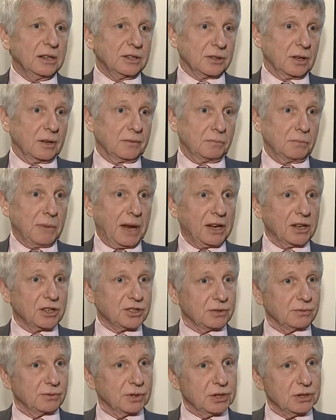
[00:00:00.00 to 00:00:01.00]
So I've
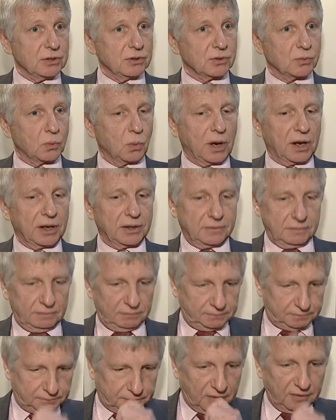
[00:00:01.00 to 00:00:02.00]
managed to reduce weight
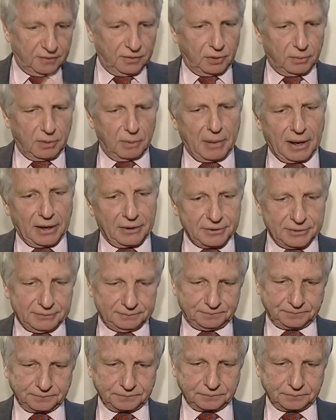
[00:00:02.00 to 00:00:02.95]
from about